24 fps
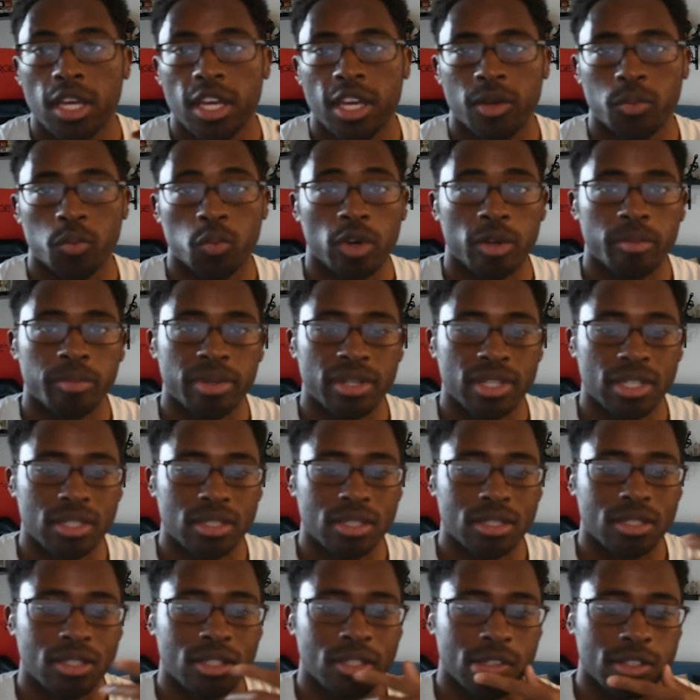in One
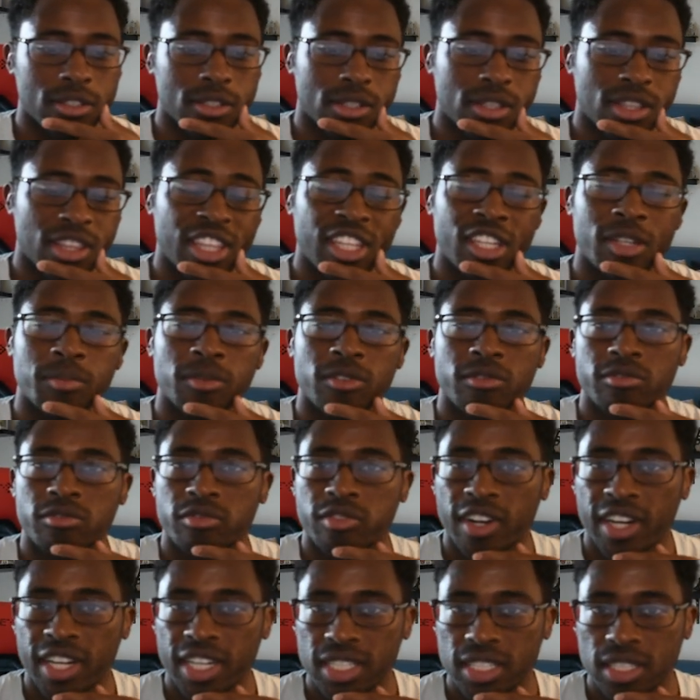Piece, the theme of
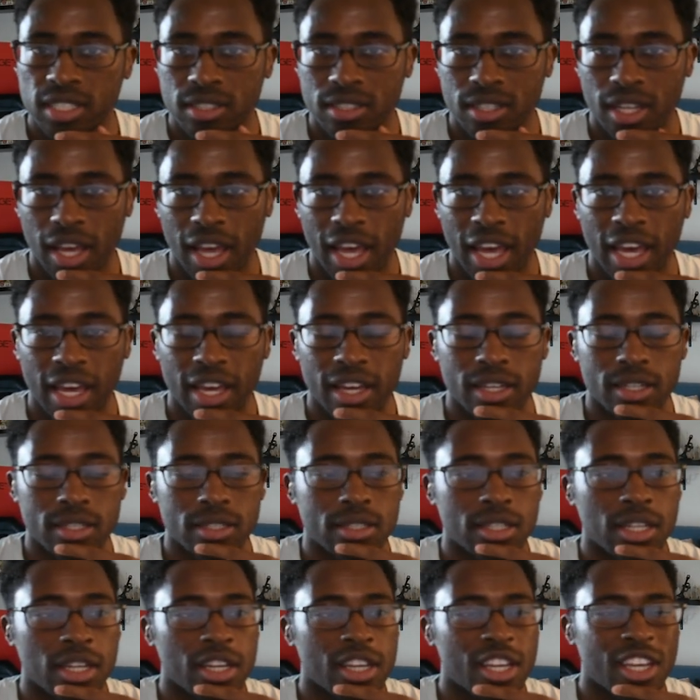race
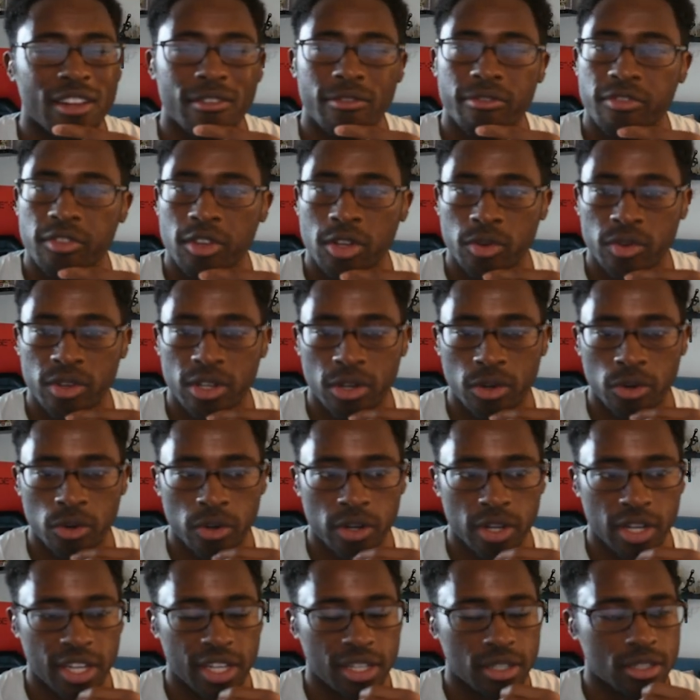and
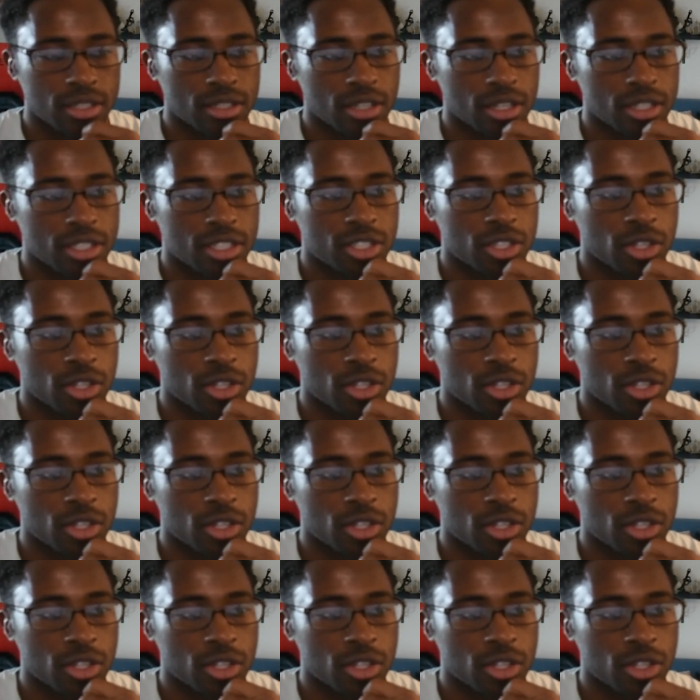inferiority and such.